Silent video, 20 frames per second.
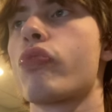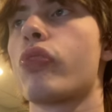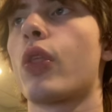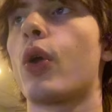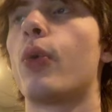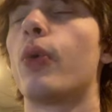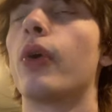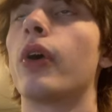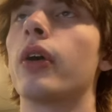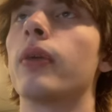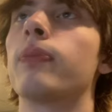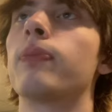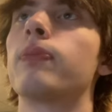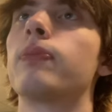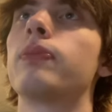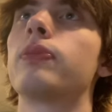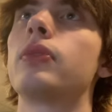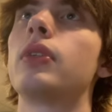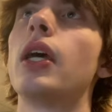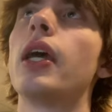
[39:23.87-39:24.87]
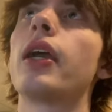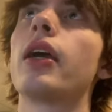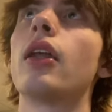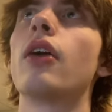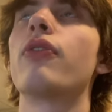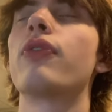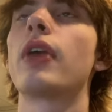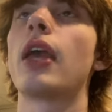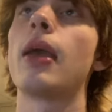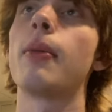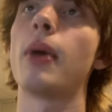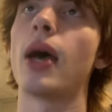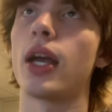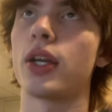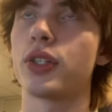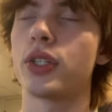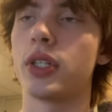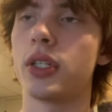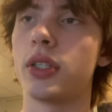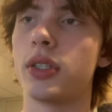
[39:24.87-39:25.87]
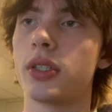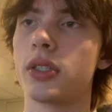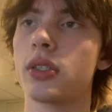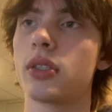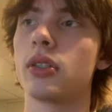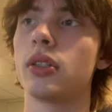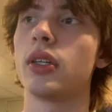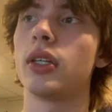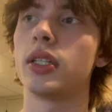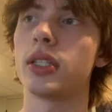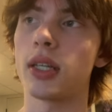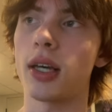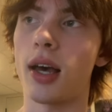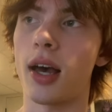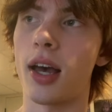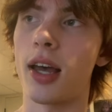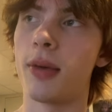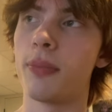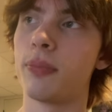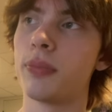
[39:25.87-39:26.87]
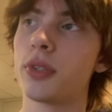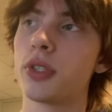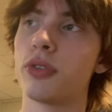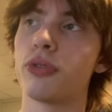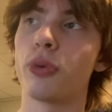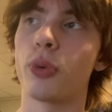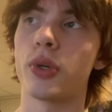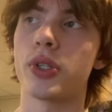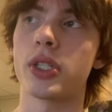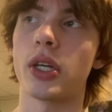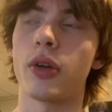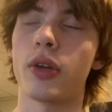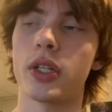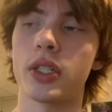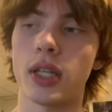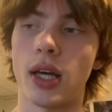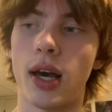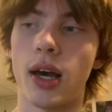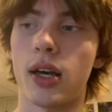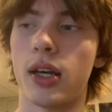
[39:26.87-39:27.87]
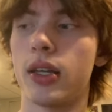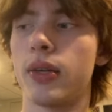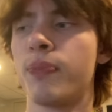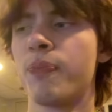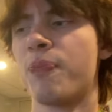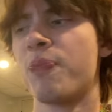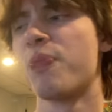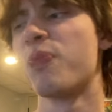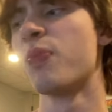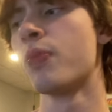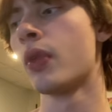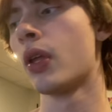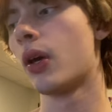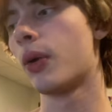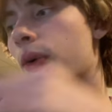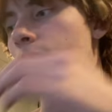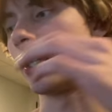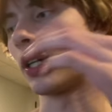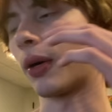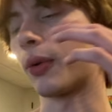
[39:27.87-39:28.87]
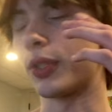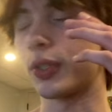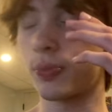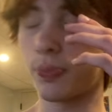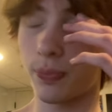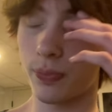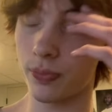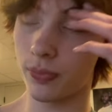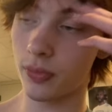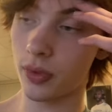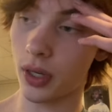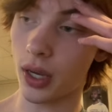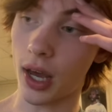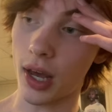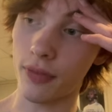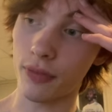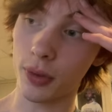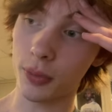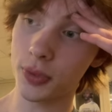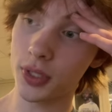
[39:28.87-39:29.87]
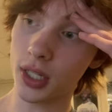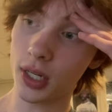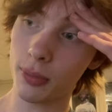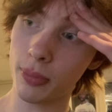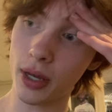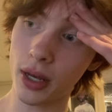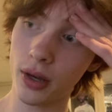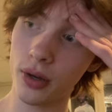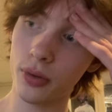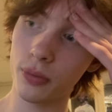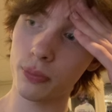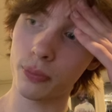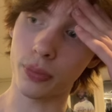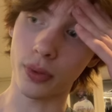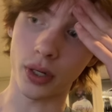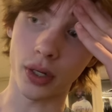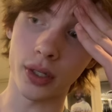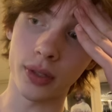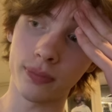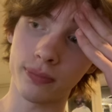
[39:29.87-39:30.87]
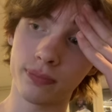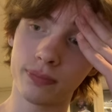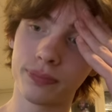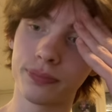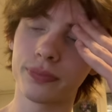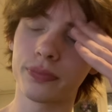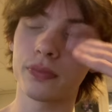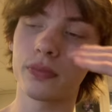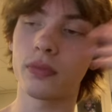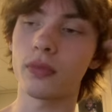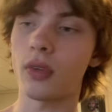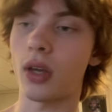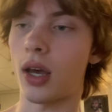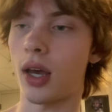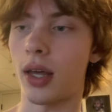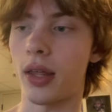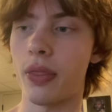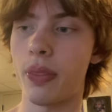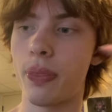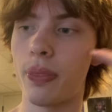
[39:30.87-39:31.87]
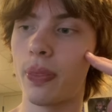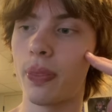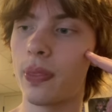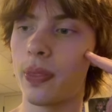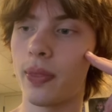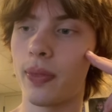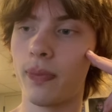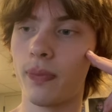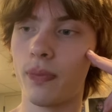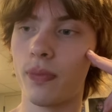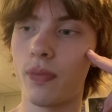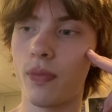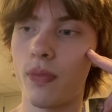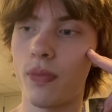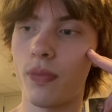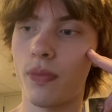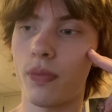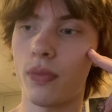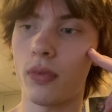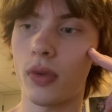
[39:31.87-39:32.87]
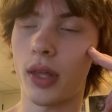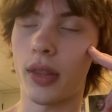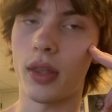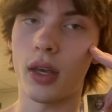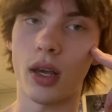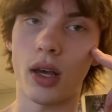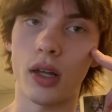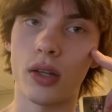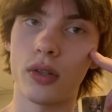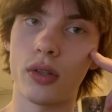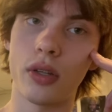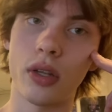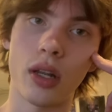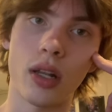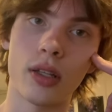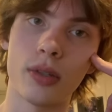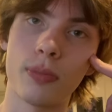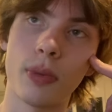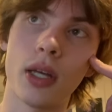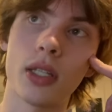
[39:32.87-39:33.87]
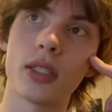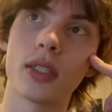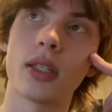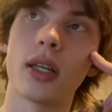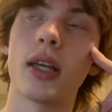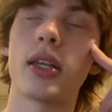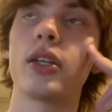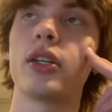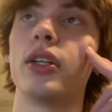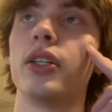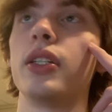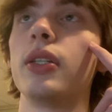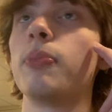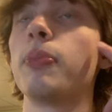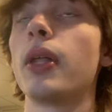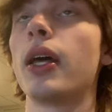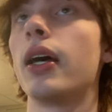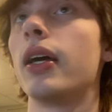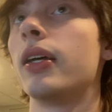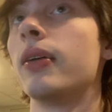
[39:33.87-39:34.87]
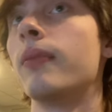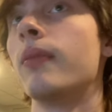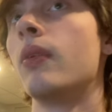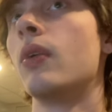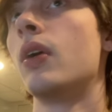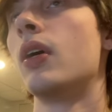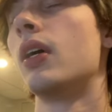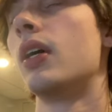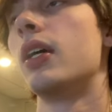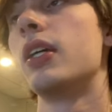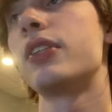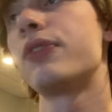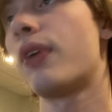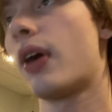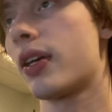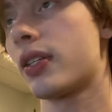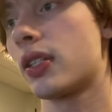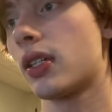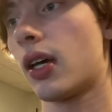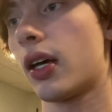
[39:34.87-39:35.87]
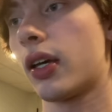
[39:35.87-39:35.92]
or take enough game actions in time to force out a tie, which I was kind of upset about, but I think I did as best as I could to play as fast as I